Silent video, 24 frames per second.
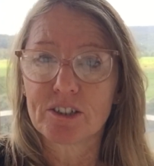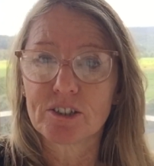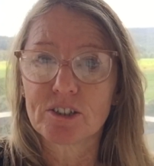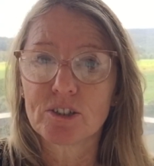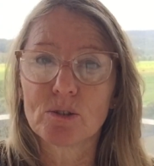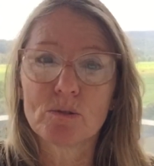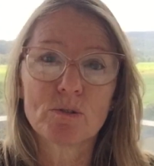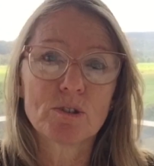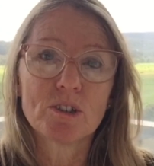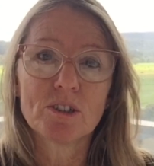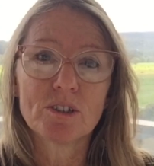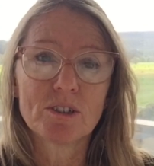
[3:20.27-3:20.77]
So
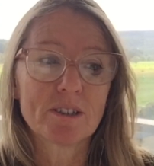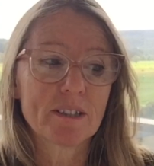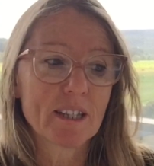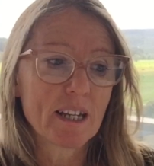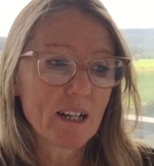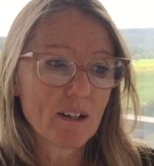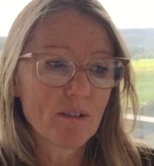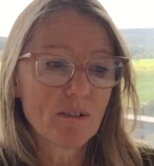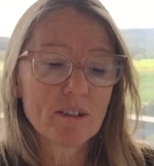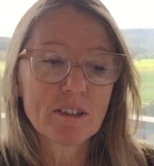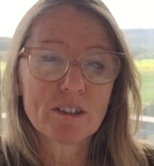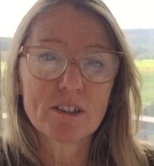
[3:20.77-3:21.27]
she's
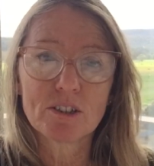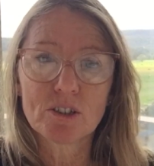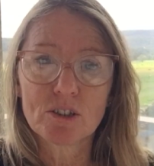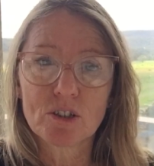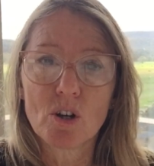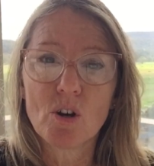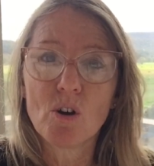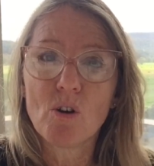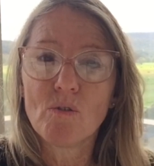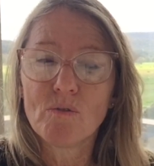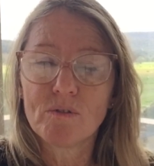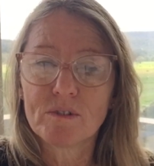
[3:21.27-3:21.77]
there at the
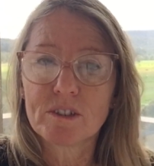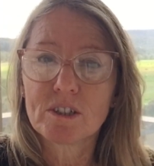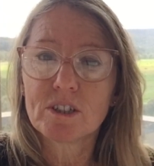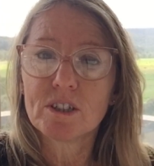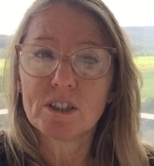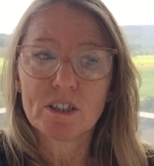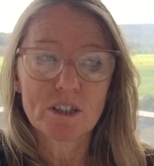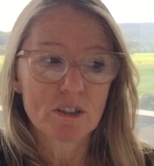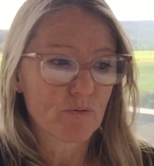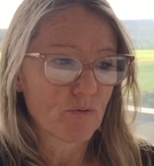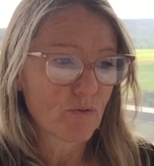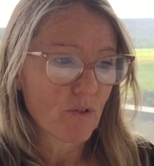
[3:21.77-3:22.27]
stove and
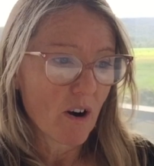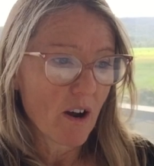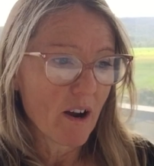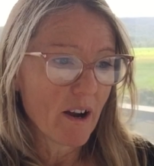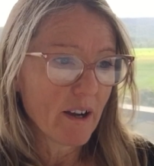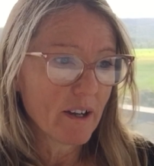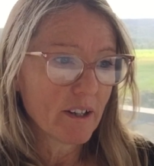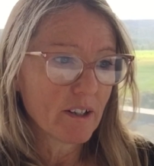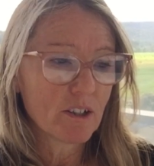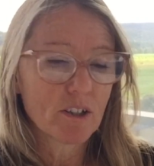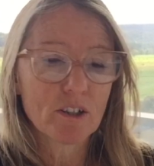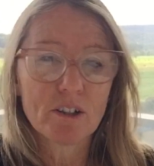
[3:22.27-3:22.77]
she's
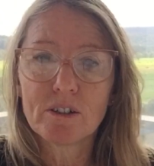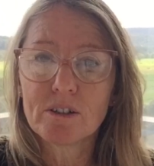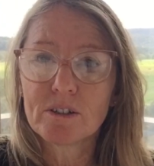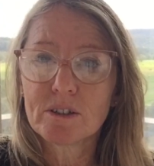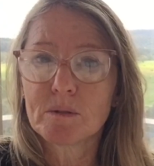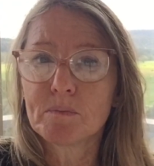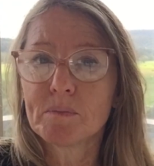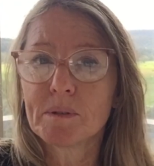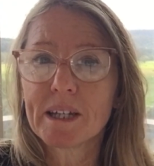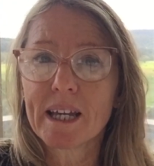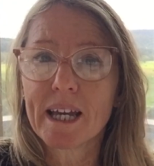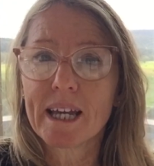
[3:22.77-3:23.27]
frying her
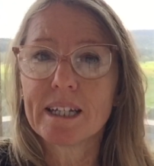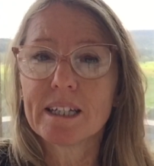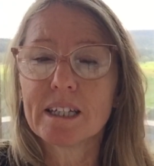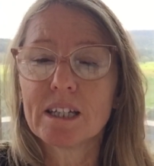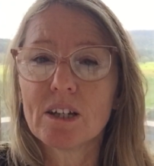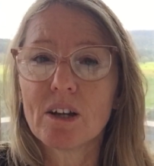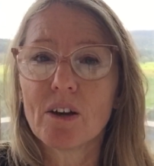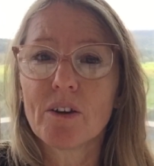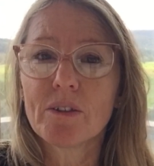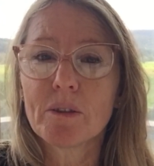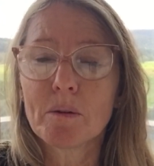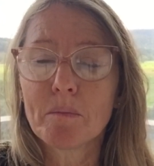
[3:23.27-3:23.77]
spaghetti
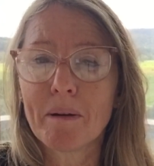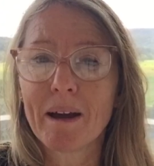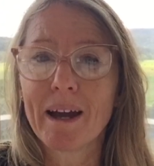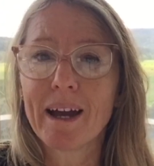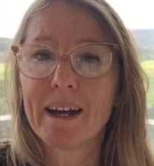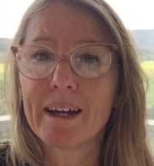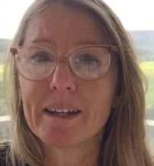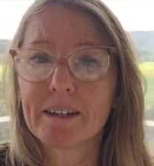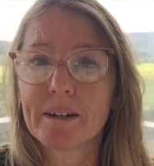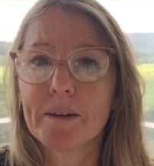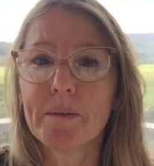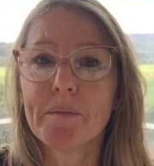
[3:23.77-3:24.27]
on the
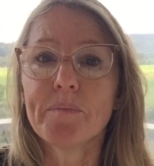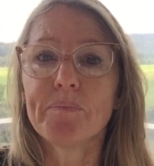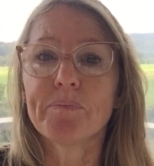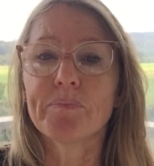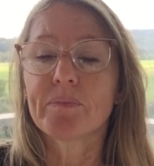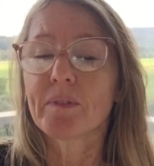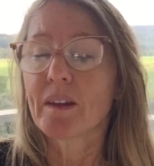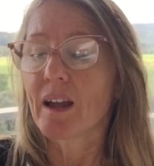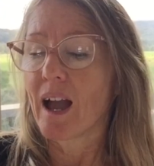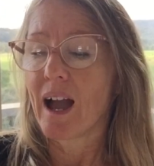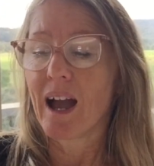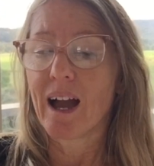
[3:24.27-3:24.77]
pan
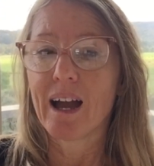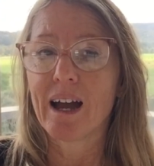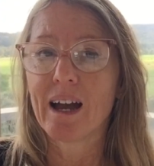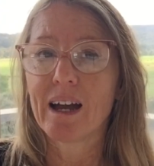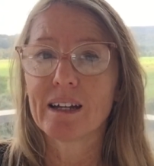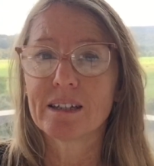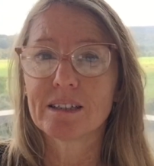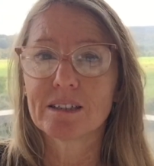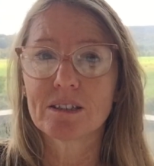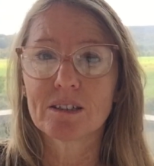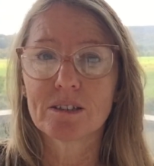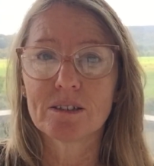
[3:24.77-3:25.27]

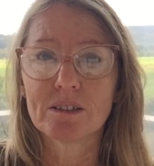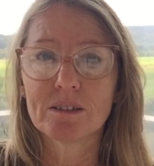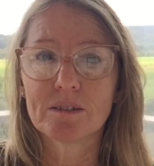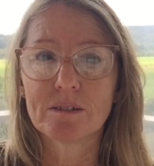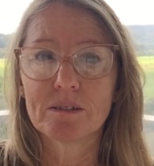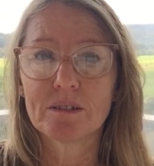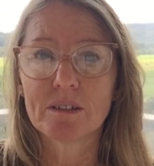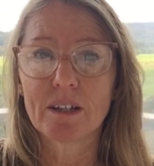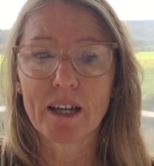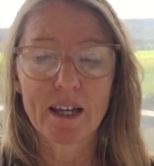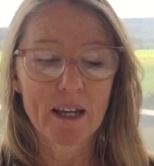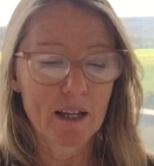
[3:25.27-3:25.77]
and
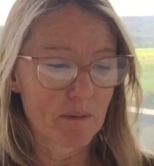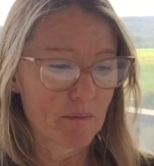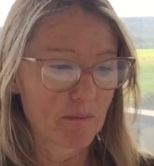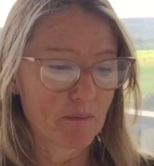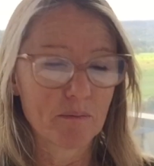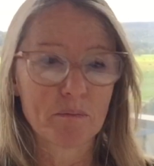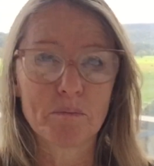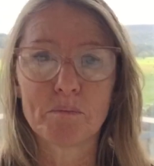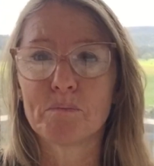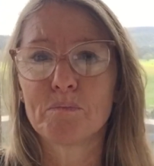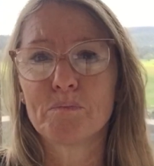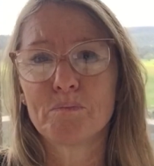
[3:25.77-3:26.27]

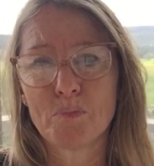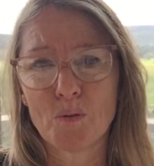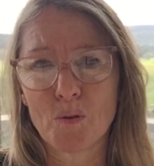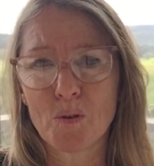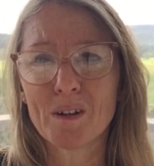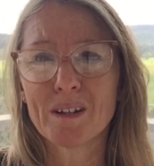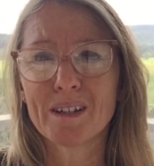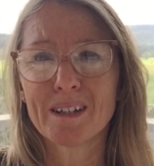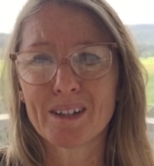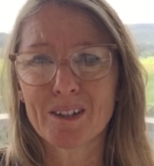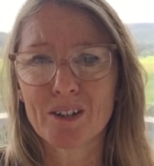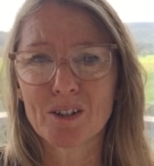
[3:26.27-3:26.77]

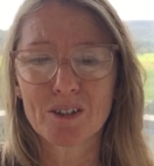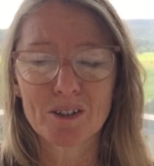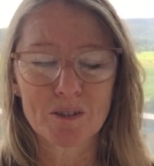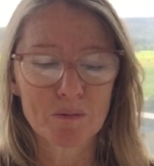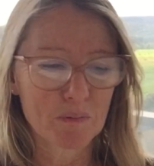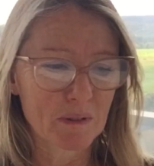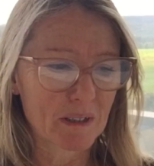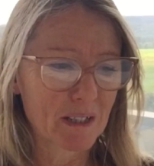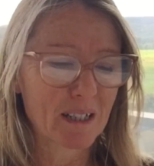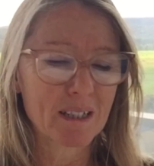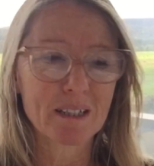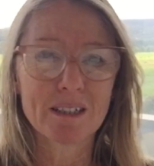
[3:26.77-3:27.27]
boiling her
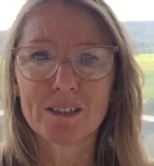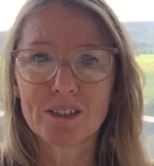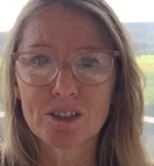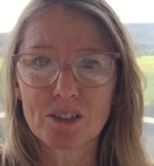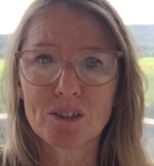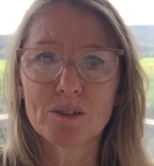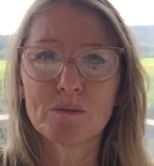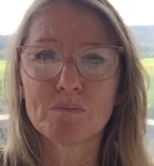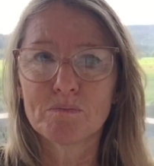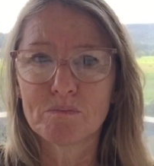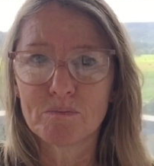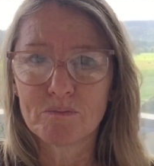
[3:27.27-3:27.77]
spaghetti.